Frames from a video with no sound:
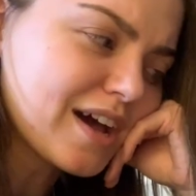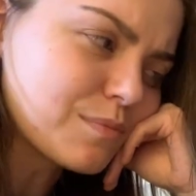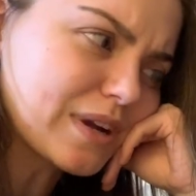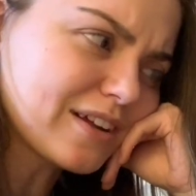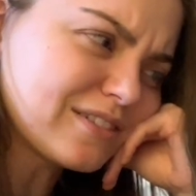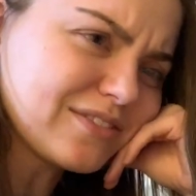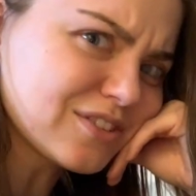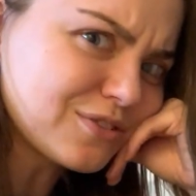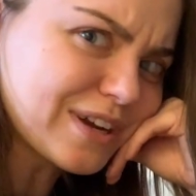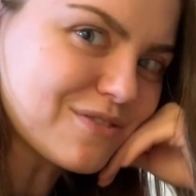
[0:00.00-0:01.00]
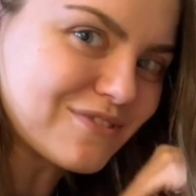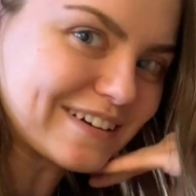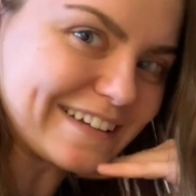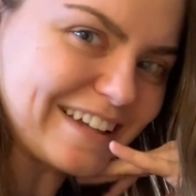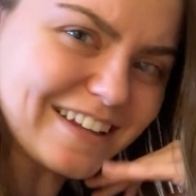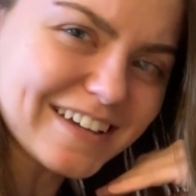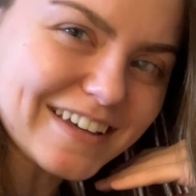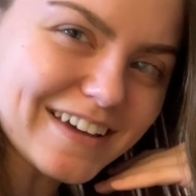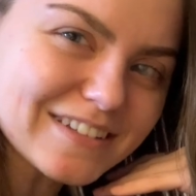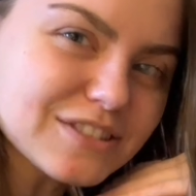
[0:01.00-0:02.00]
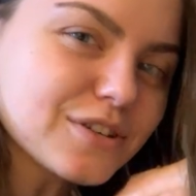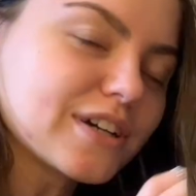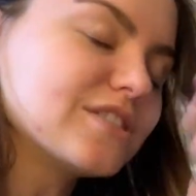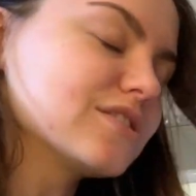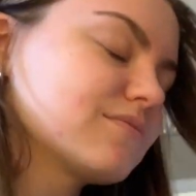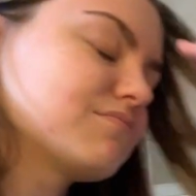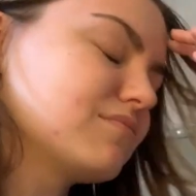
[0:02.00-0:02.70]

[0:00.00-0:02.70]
but I don't even know what I want in it yet, so I just